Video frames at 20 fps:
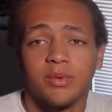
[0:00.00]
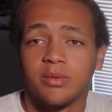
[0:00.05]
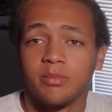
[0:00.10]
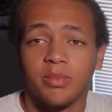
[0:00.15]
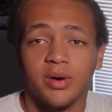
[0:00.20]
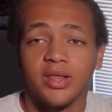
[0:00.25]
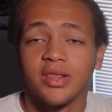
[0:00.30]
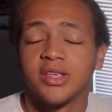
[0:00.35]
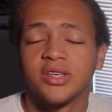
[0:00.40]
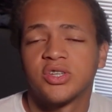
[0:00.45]

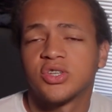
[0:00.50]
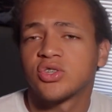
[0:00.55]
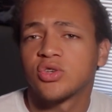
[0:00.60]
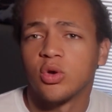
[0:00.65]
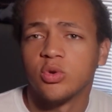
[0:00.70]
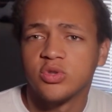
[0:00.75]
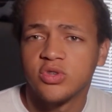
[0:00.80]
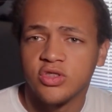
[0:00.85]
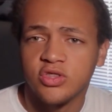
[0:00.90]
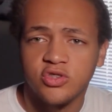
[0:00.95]
But let's just go
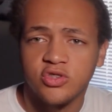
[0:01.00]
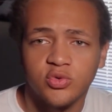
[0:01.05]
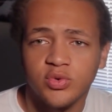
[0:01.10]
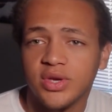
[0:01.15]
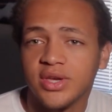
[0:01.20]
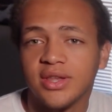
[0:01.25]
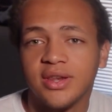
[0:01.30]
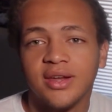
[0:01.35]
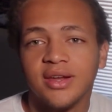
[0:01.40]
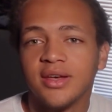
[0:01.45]
to the
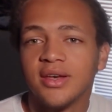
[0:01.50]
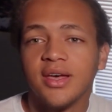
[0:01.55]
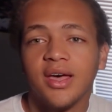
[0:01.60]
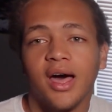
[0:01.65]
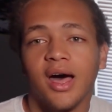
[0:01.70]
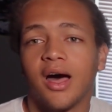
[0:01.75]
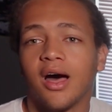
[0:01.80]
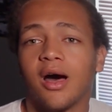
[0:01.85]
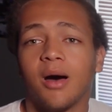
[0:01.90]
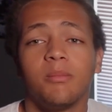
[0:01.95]
tweet.
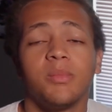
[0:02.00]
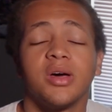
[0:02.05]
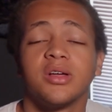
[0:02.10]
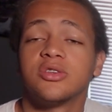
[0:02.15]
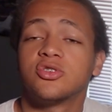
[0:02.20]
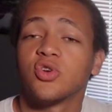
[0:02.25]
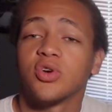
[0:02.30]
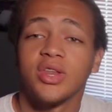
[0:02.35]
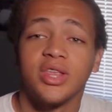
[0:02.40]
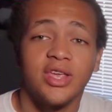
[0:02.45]
I'm not
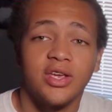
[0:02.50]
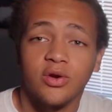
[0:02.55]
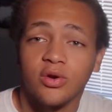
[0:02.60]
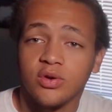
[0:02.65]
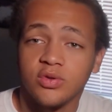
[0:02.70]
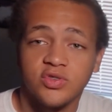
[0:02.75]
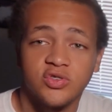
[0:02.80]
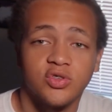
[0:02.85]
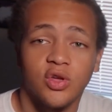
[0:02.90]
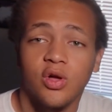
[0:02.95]
trying to hear and
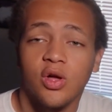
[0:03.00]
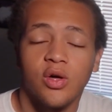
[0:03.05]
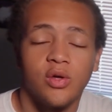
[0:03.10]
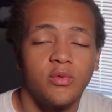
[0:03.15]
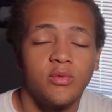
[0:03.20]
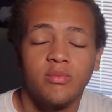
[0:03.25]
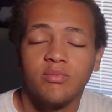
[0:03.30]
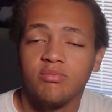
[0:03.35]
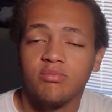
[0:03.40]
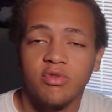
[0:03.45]
stall and,
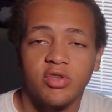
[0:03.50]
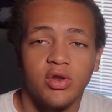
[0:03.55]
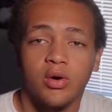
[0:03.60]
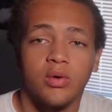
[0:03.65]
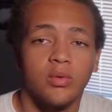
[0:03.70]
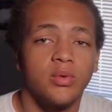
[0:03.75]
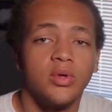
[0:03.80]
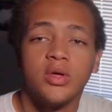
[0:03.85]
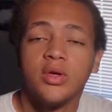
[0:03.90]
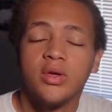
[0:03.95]

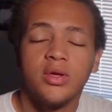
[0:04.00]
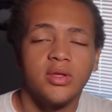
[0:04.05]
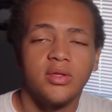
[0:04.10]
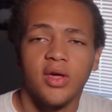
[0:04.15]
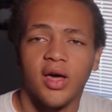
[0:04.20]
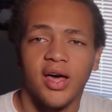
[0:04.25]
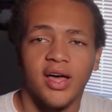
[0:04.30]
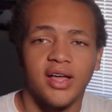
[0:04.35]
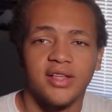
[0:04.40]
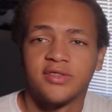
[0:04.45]

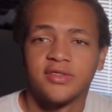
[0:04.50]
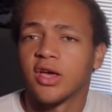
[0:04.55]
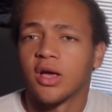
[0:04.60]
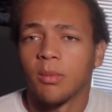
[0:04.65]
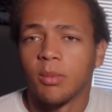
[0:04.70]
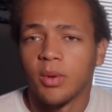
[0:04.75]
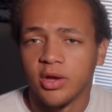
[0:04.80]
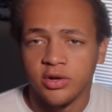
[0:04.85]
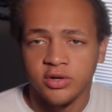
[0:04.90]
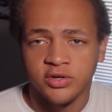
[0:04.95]
take up
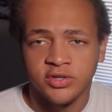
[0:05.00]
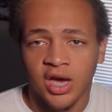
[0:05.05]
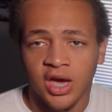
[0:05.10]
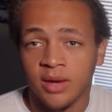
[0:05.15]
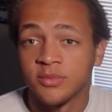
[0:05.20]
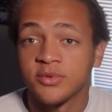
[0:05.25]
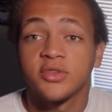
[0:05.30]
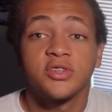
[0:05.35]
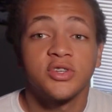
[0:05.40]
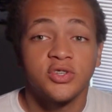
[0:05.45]
all your time.
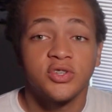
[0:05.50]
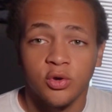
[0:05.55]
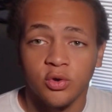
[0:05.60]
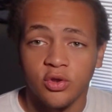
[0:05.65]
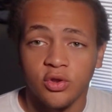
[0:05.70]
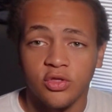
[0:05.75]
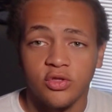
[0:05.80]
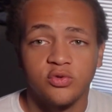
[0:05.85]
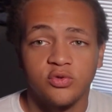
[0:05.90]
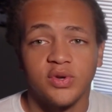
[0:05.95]
So let's just go to
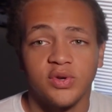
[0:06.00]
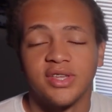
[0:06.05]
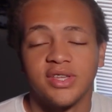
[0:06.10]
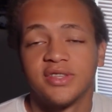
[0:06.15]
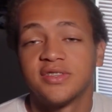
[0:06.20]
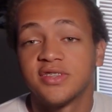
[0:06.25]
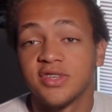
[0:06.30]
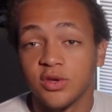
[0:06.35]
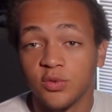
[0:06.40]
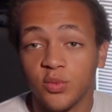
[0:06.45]
the tweet and
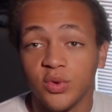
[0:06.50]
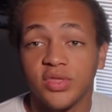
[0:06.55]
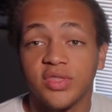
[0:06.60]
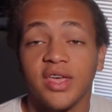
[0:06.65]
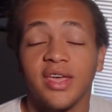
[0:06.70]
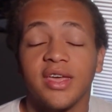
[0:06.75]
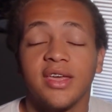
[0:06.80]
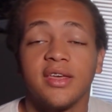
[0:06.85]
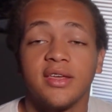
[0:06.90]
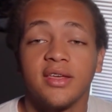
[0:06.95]
see what
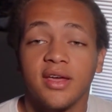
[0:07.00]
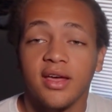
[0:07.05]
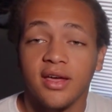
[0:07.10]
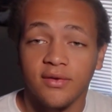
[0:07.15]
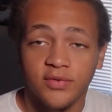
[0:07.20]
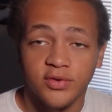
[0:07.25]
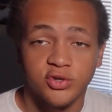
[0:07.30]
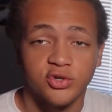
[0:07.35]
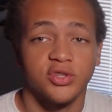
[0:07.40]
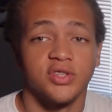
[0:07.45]
they
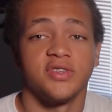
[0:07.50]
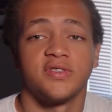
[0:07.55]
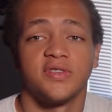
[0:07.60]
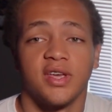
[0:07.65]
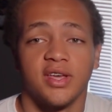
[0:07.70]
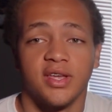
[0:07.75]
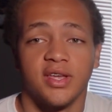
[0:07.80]
officially said.